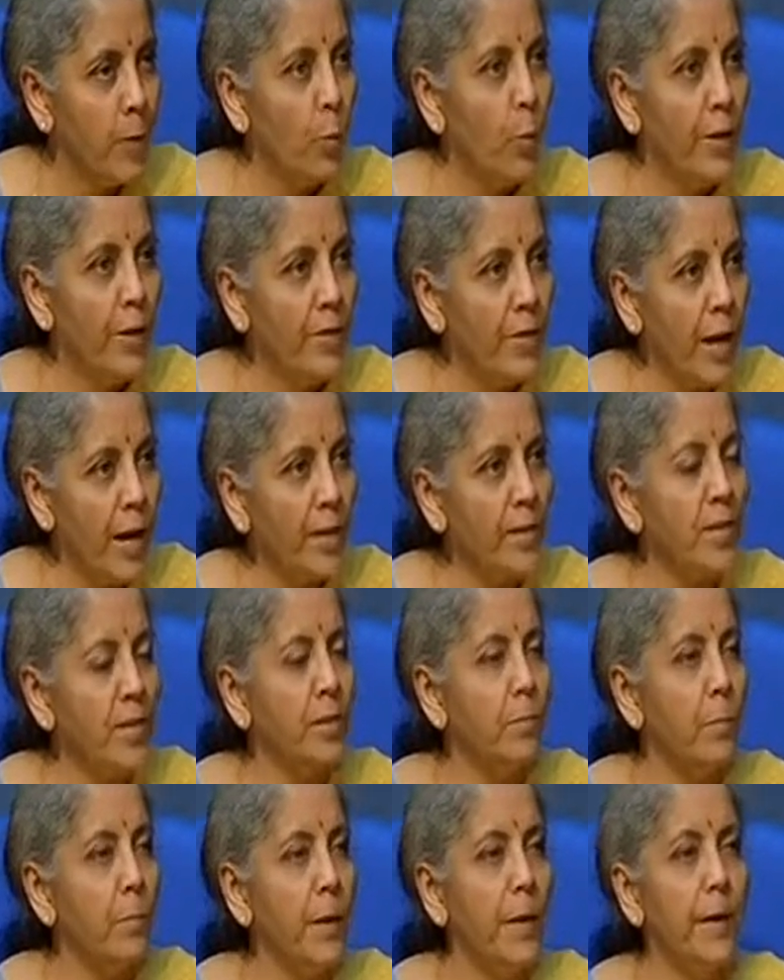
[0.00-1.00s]
With that
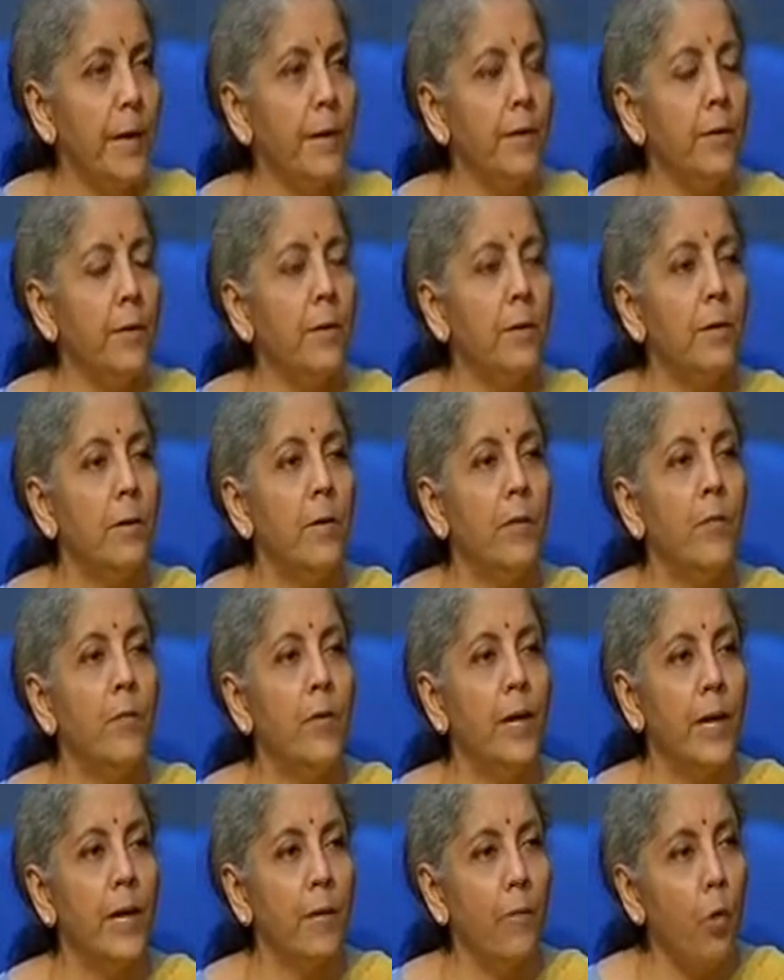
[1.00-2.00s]
in mind,
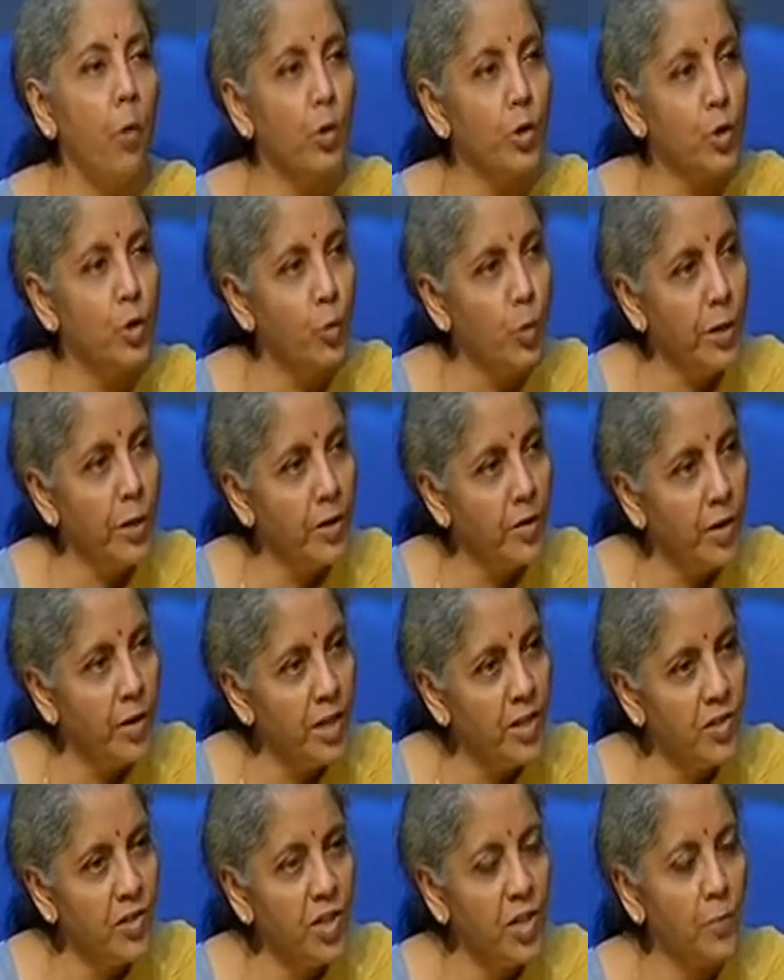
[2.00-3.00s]
we have also
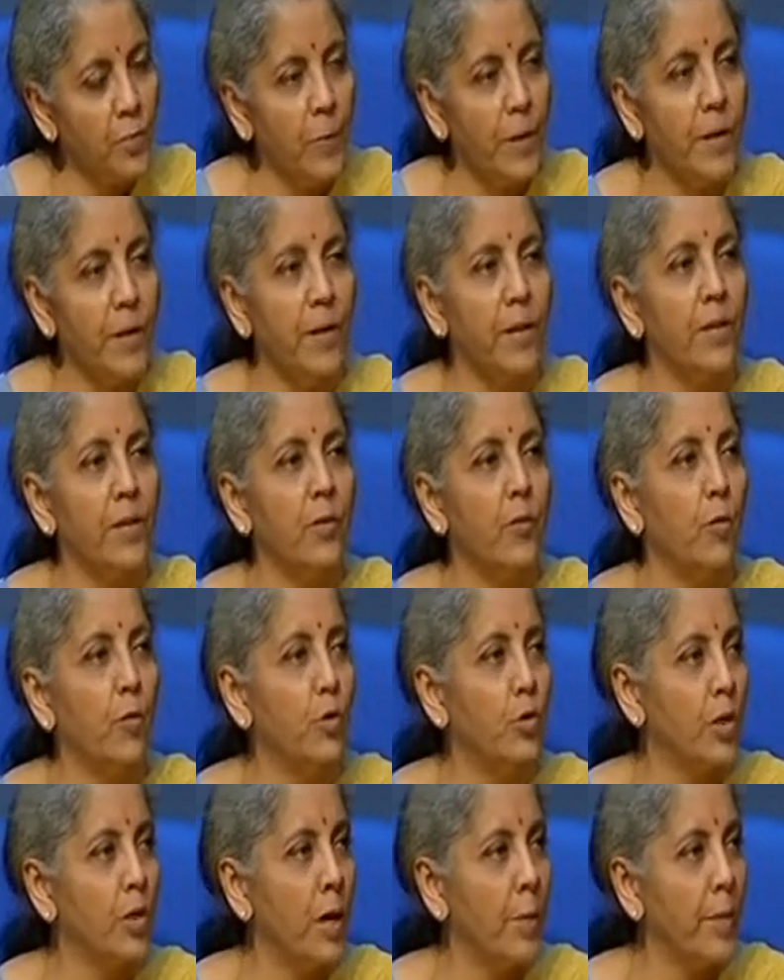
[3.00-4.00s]
increased the spending in the
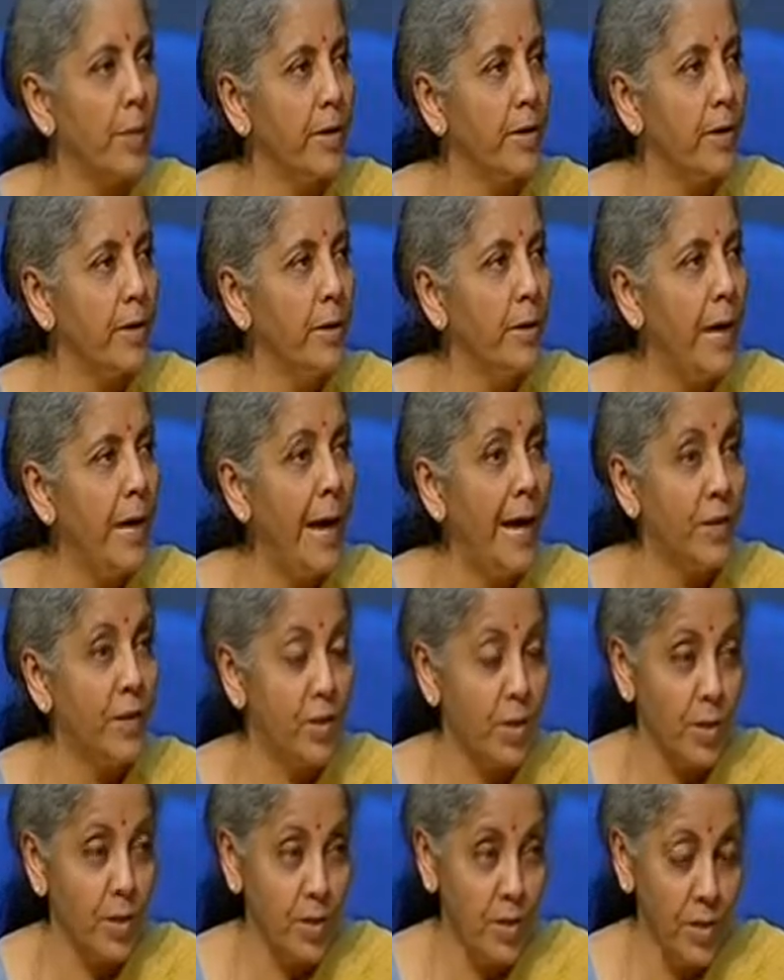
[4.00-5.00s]
forthcoming year.
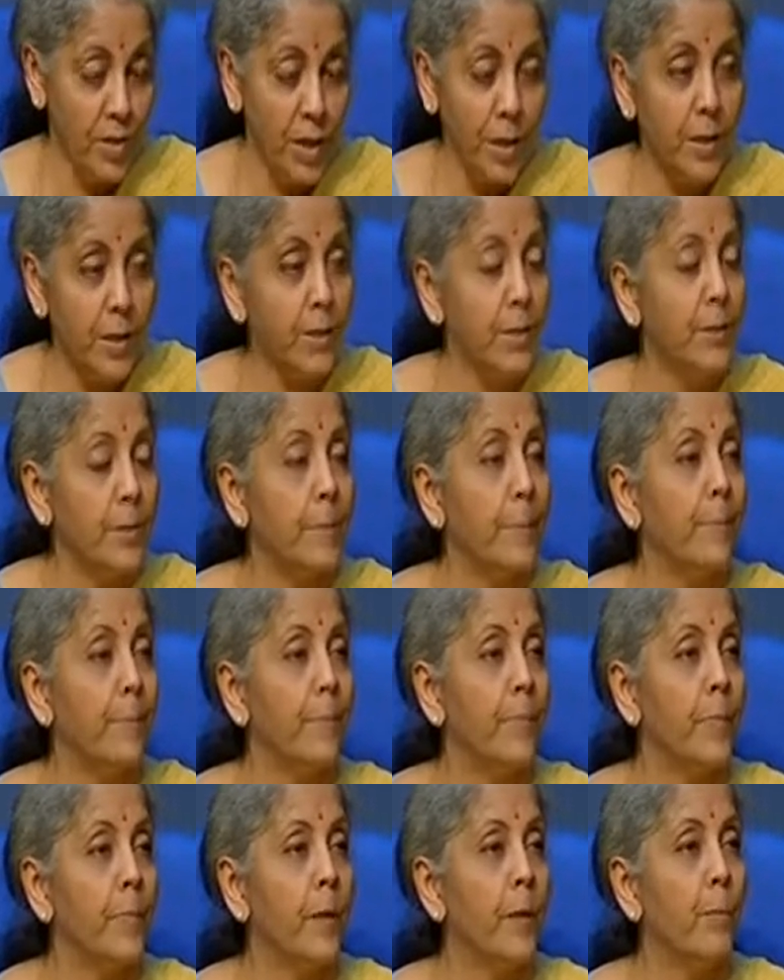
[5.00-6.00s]
As a result,
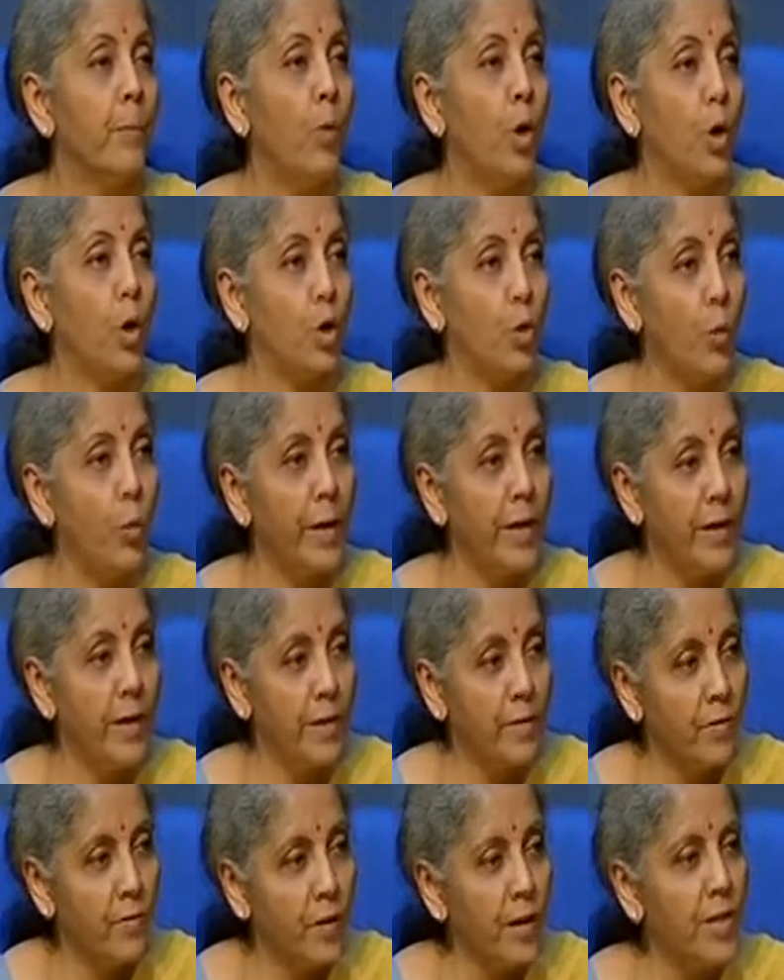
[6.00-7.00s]
borrowing
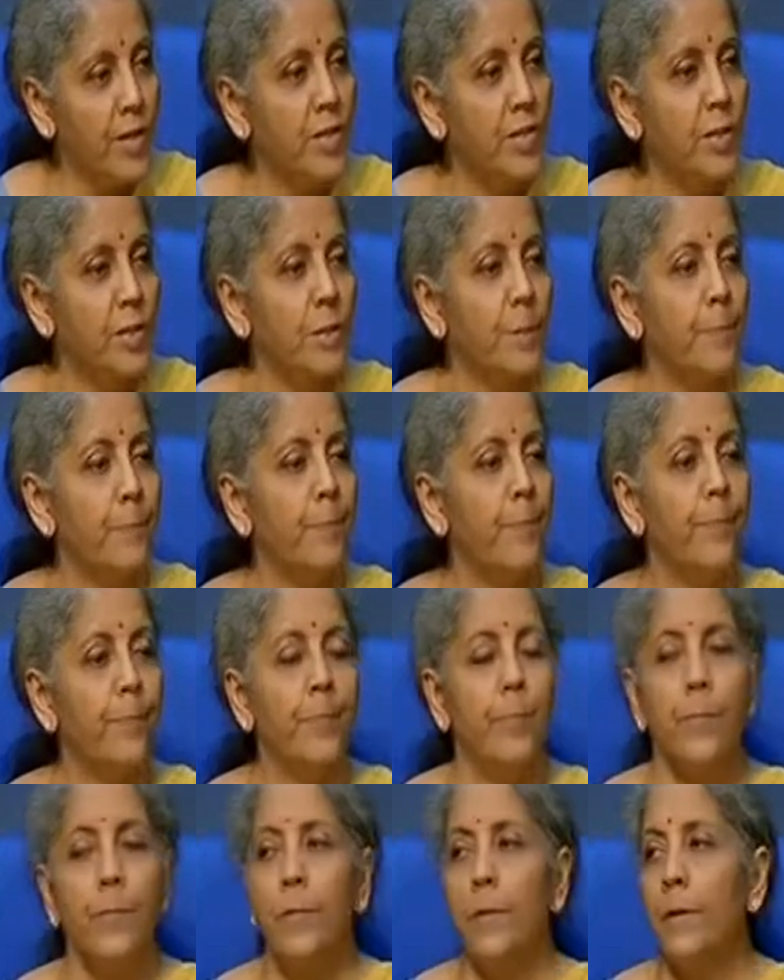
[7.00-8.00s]
increased.
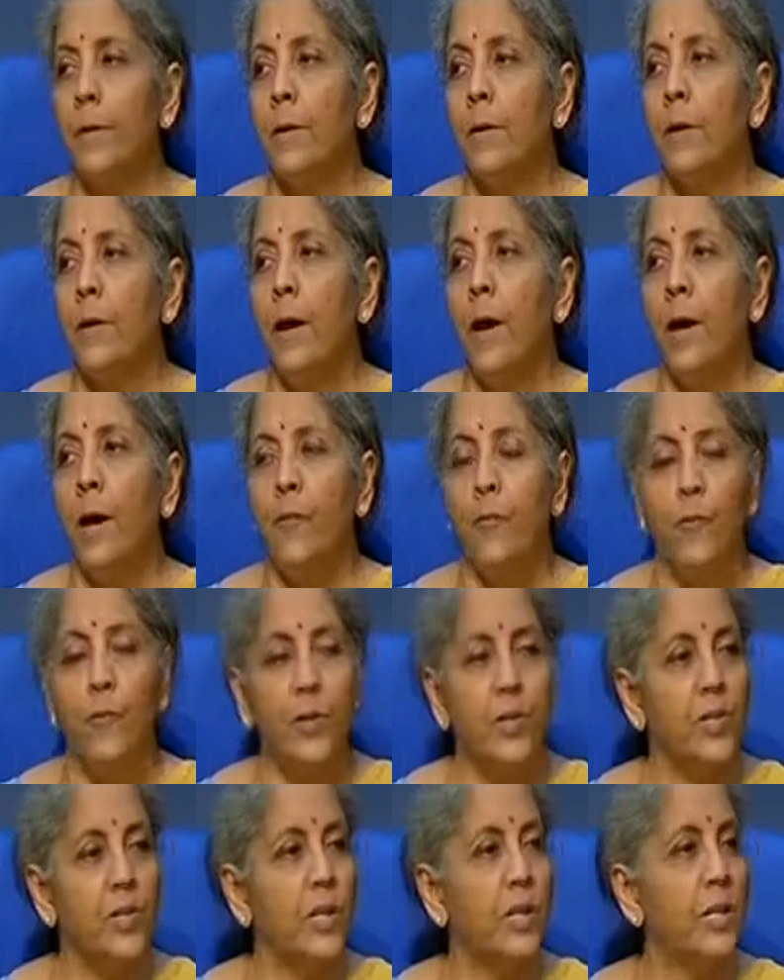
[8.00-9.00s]
Our
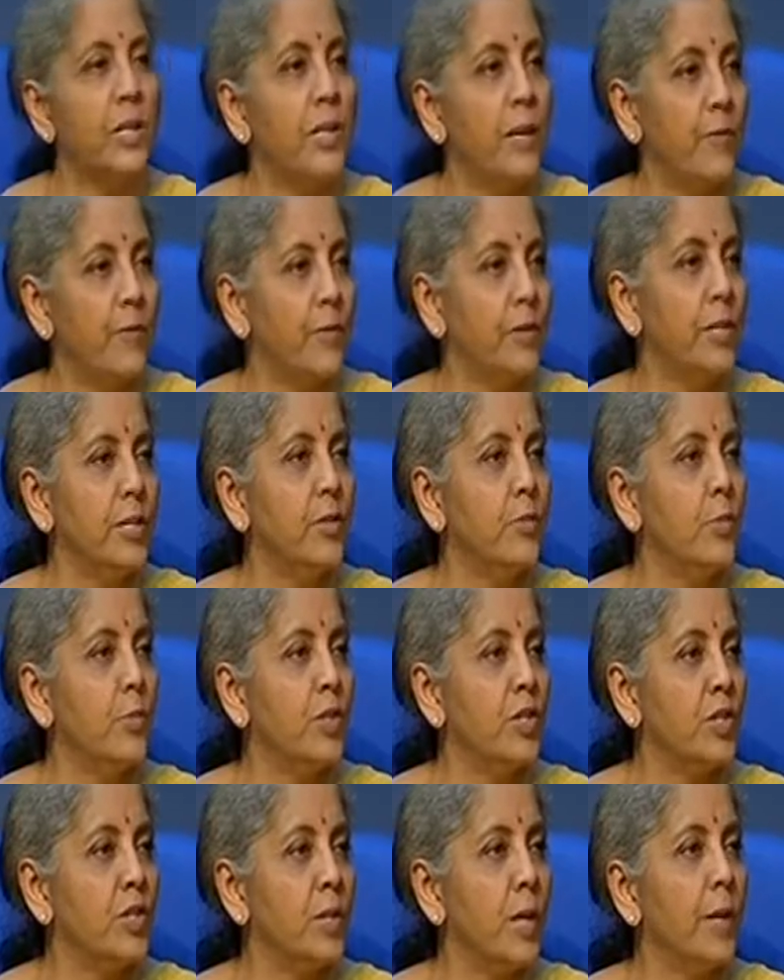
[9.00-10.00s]
fiscal deficit,
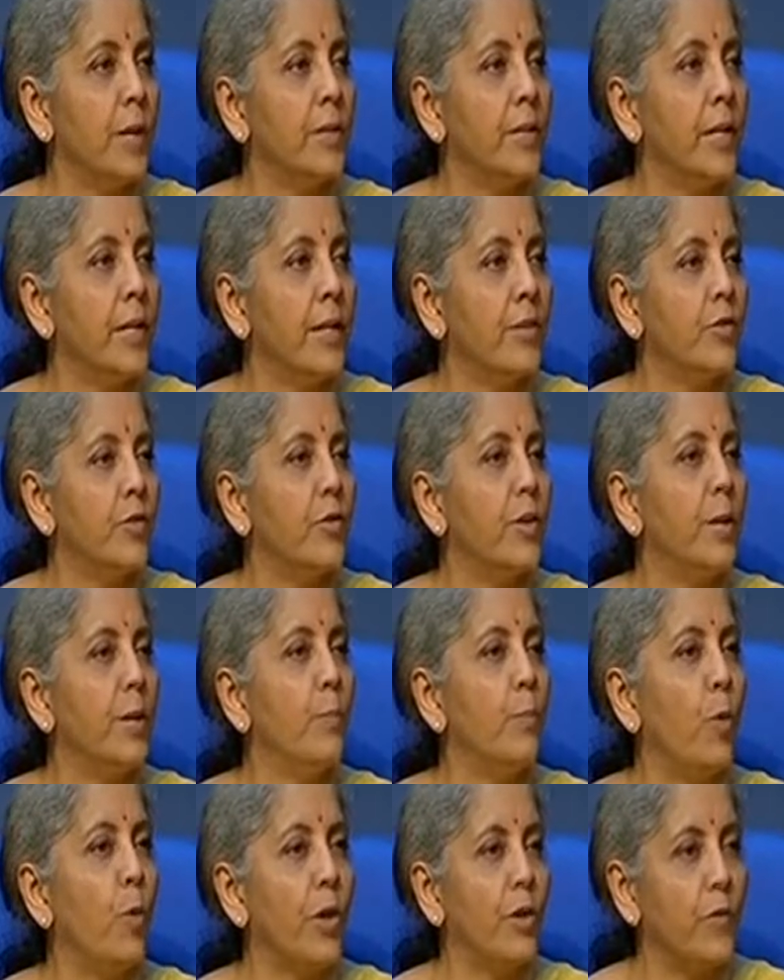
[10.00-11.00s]
which started at
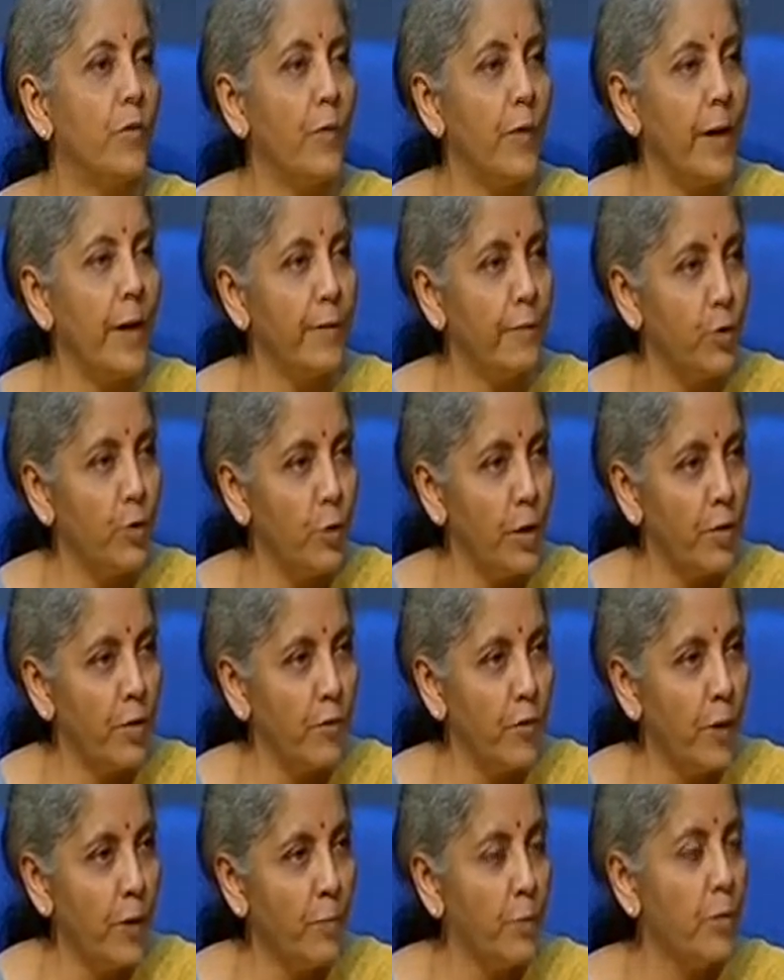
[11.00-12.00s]
3.5 during
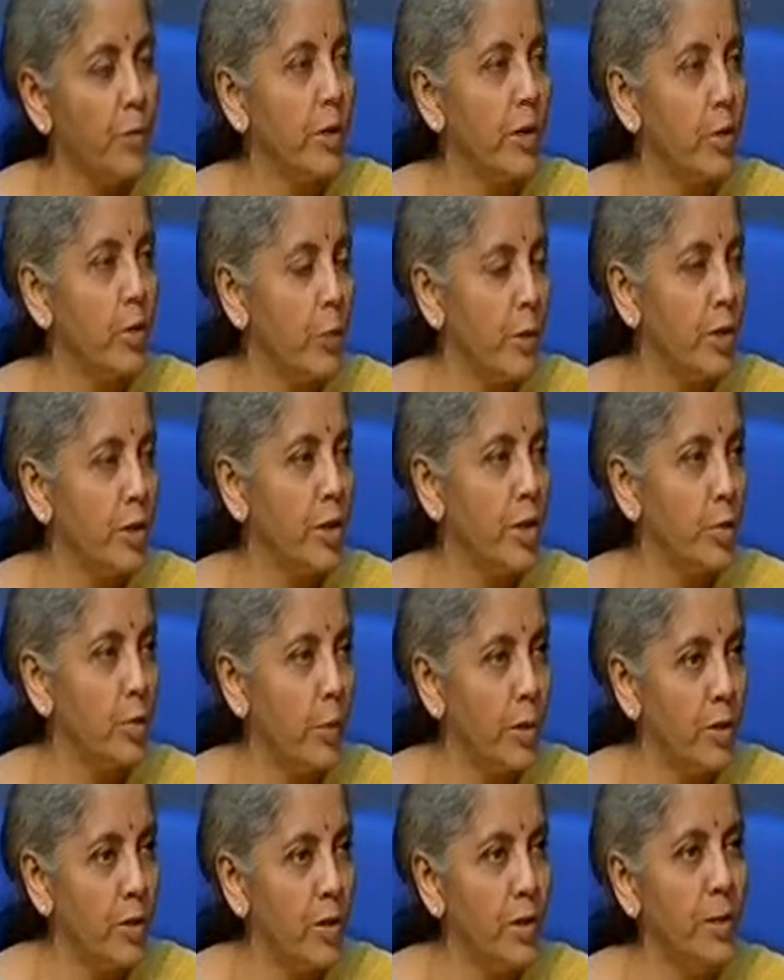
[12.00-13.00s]
February
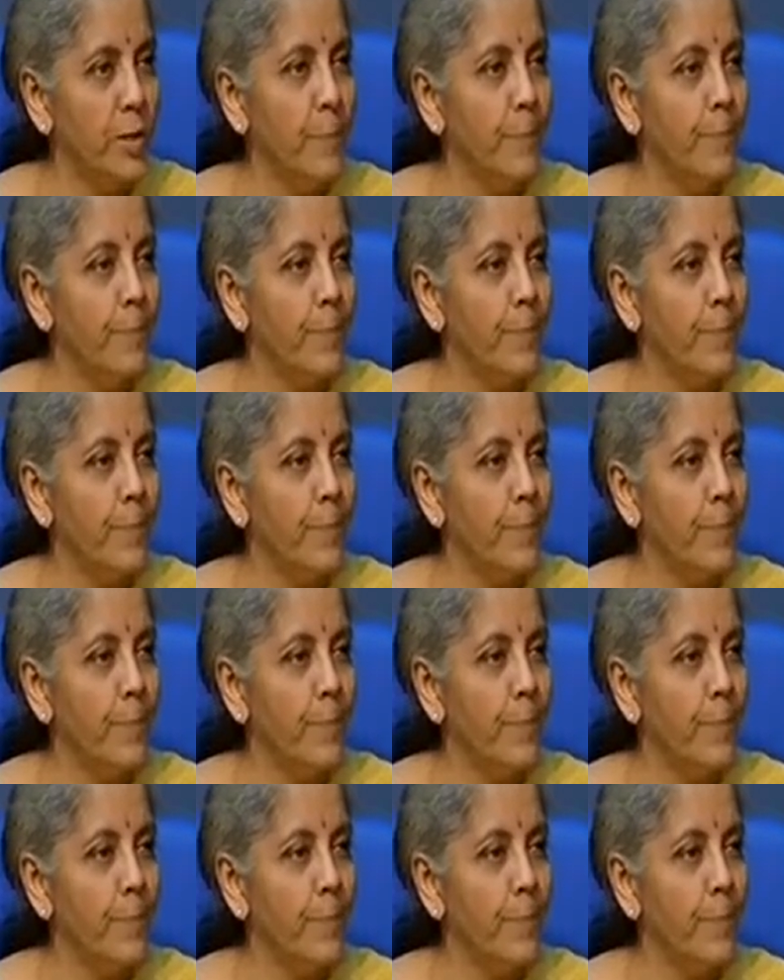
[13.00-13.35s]
2020,